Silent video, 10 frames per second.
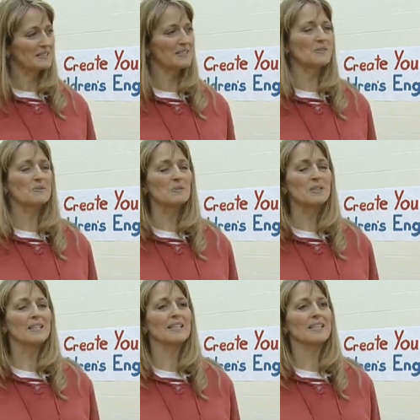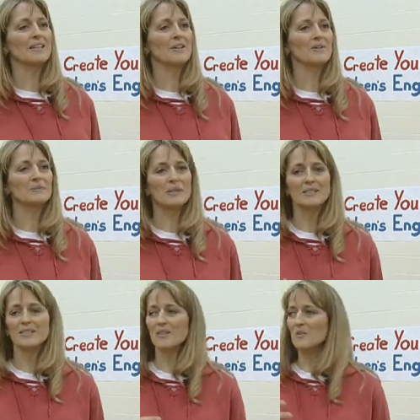just really you know especially you